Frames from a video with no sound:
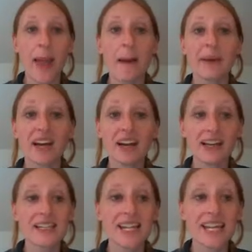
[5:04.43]

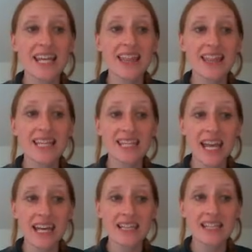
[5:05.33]
because in the
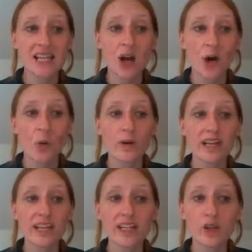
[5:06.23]
States,
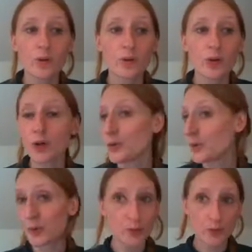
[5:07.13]
we don't
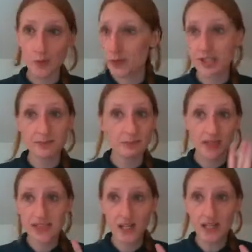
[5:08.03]
use
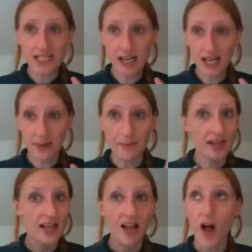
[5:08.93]
military time.
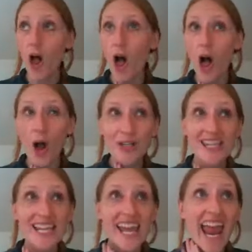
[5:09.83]

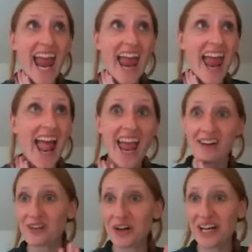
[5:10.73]
Hardly
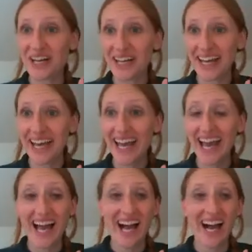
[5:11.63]
ever.
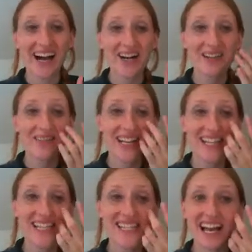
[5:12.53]
At
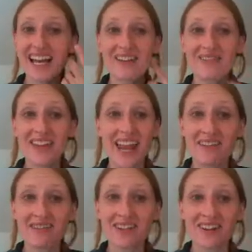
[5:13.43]
least I have
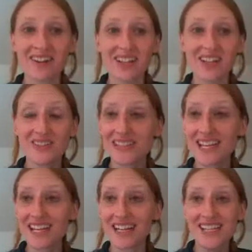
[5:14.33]
never used
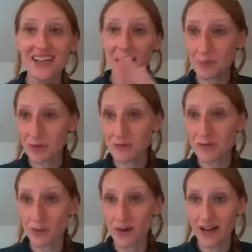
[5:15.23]
it until I moved
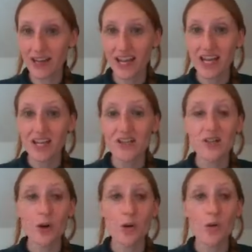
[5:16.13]
abroad.
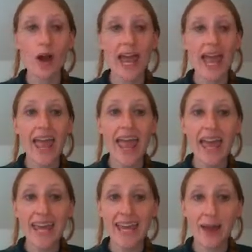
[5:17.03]
So
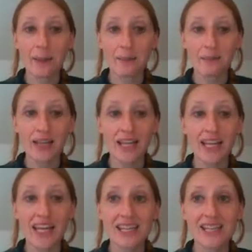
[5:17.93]
AM
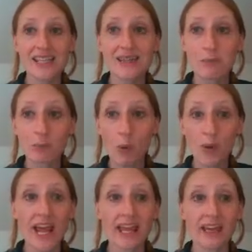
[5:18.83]
is
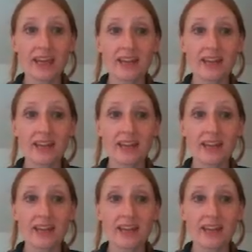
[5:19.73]
morning.